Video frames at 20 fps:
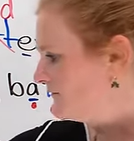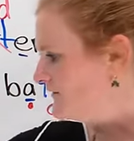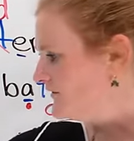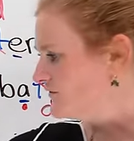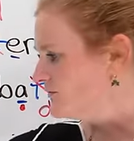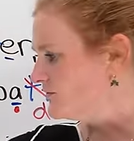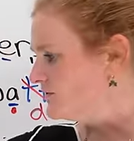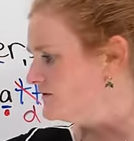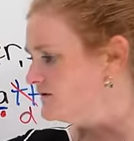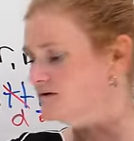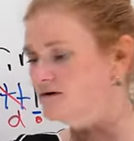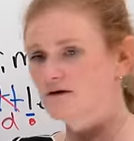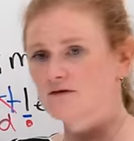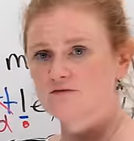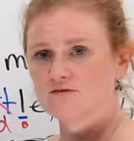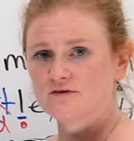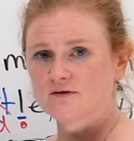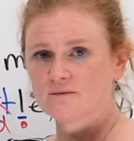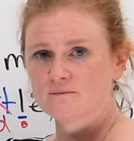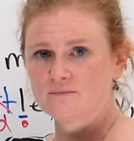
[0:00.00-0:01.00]
This word, if
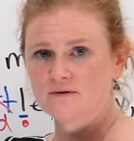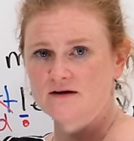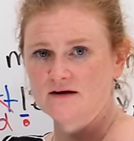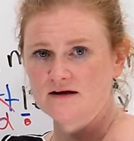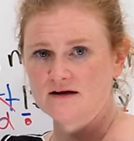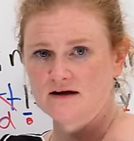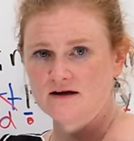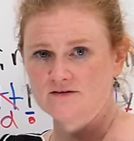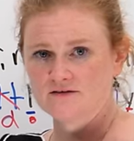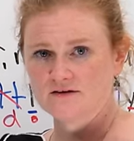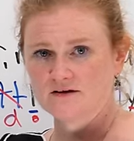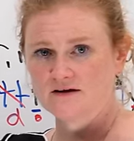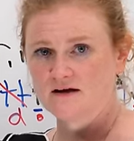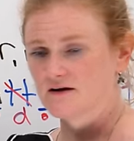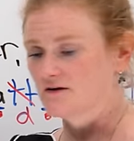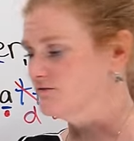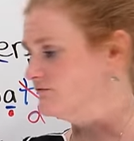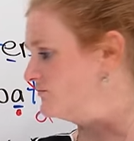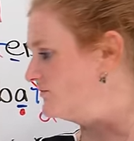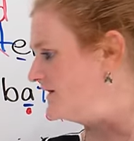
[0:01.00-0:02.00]
somebody has a
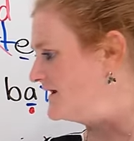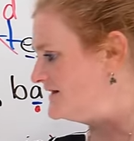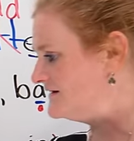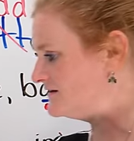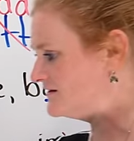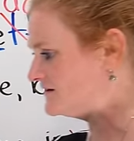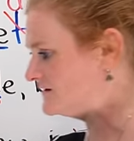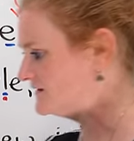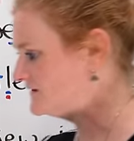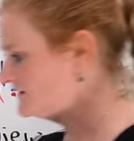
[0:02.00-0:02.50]
lot of weight,